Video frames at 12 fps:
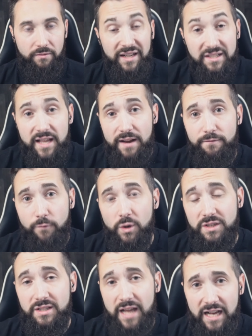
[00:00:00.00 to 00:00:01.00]
This then
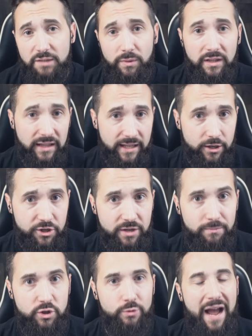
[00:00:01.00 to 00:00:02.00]
forces Hezbollah
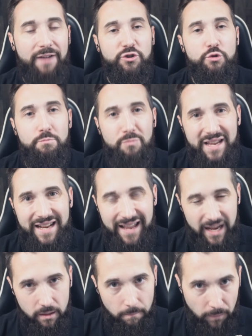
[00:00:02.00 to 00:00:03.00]
leadership to have to meet
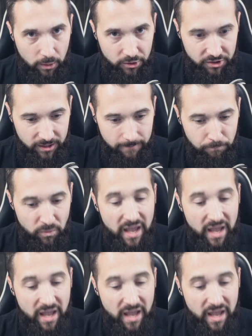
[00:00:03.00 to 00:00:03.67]
in person.